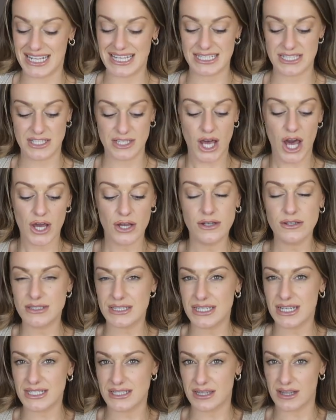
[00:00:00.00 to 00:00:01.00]
It's
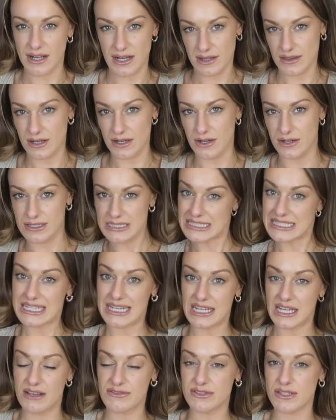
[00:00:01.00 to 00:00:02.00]
cozy because of like the long
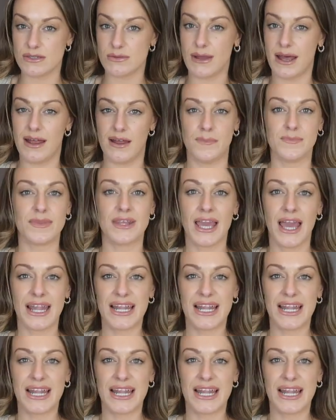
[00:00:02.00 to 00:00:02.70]
sleeves as well.